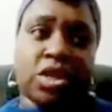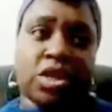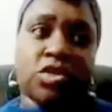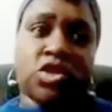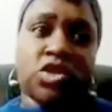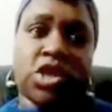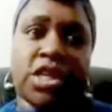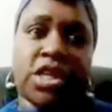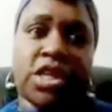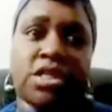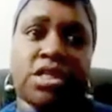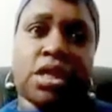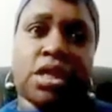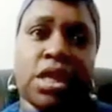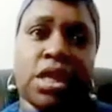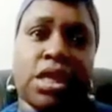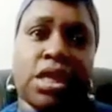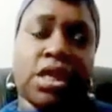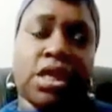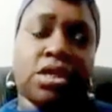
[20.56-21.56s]
Agenda
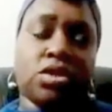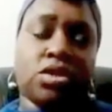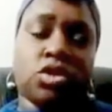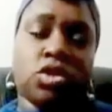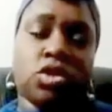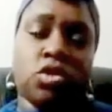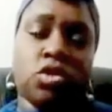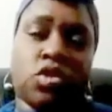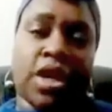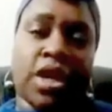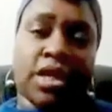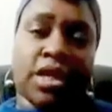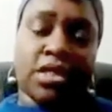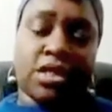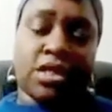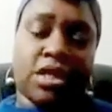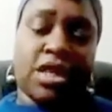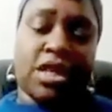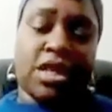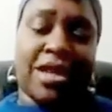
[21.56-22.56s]
in
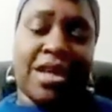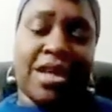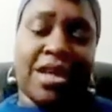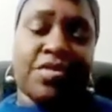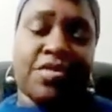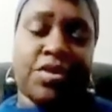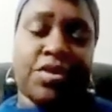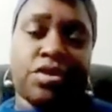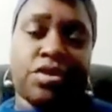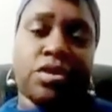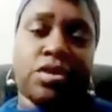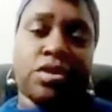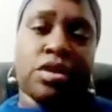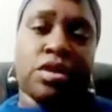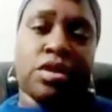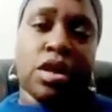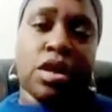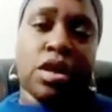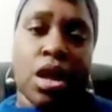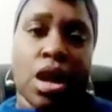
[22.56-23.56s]
2011,
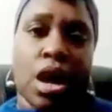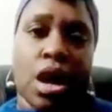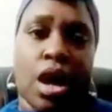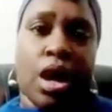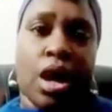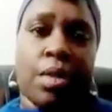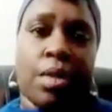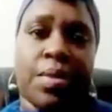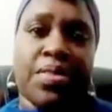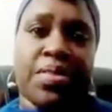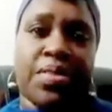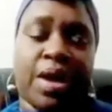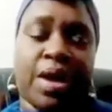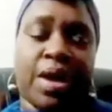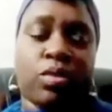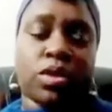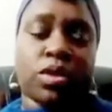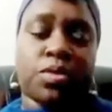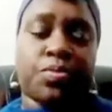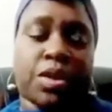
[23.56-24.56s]
and that
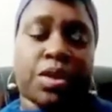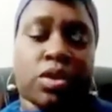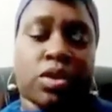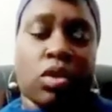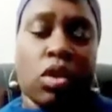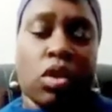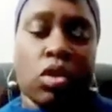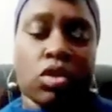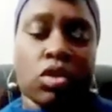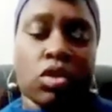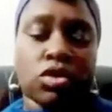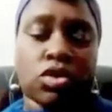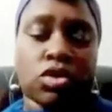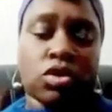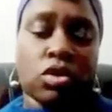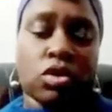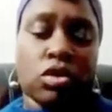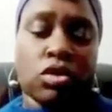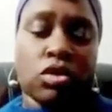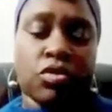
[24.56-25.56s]
was because
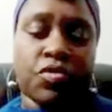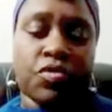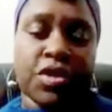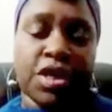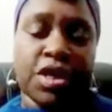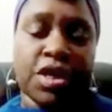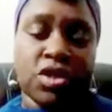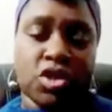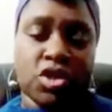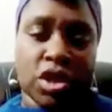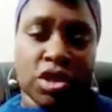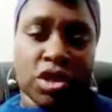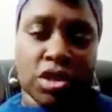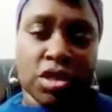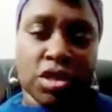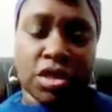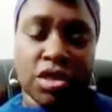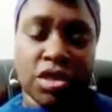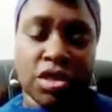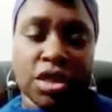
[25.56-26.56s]
of the
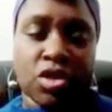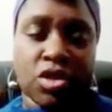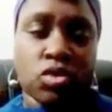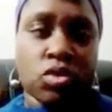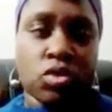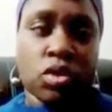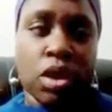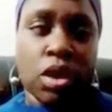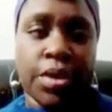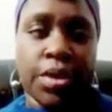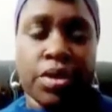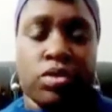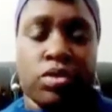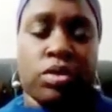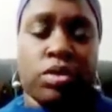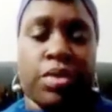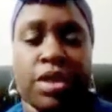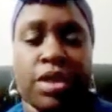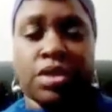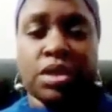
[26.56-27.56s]
injustices I saw going on in
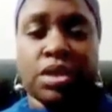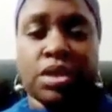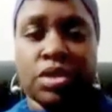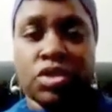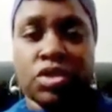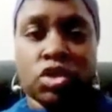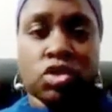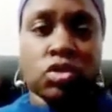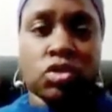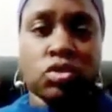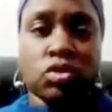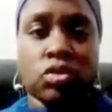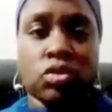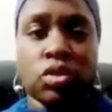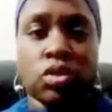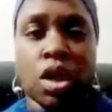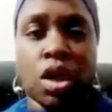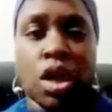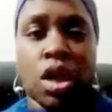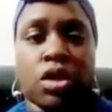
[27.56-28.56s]
my son's school.
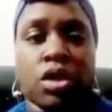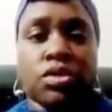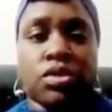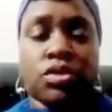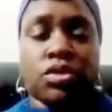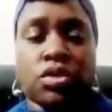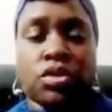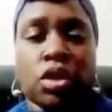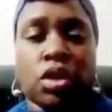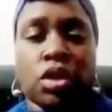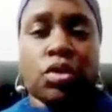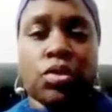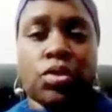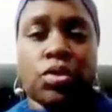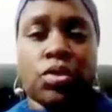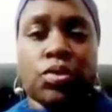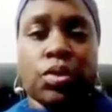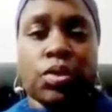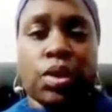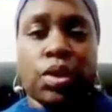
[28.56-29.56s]

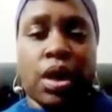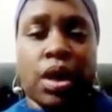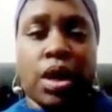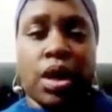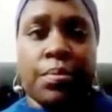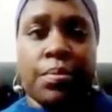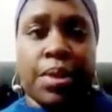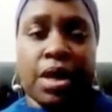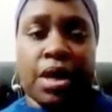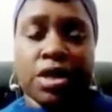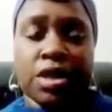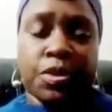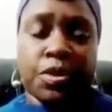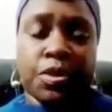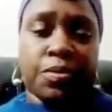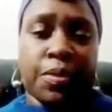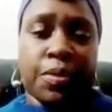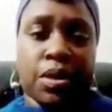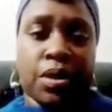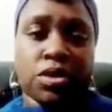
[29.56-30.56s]
So my husband had
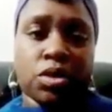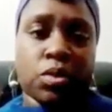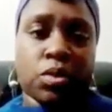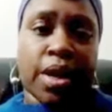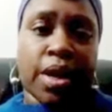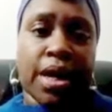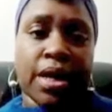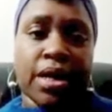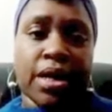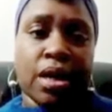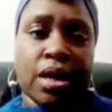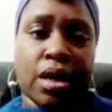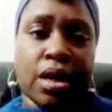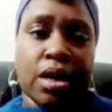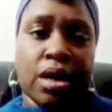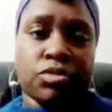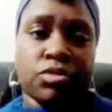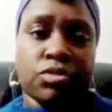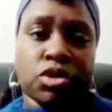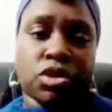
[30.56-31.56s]
passed away
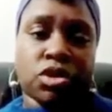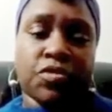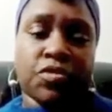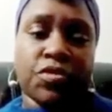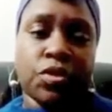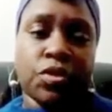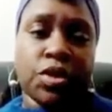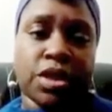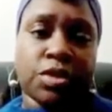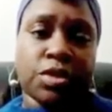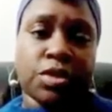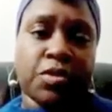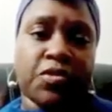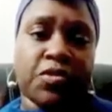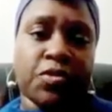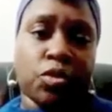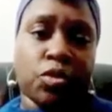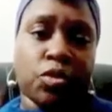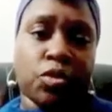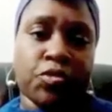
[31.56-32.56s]
just a few years
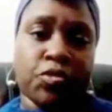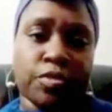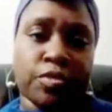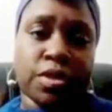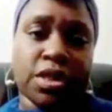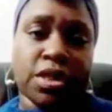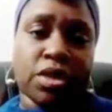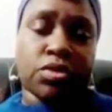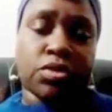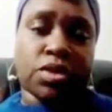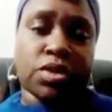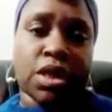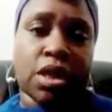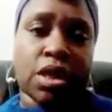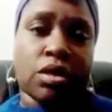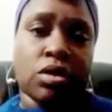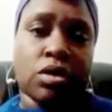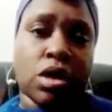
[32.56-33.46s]
before from sickle cell,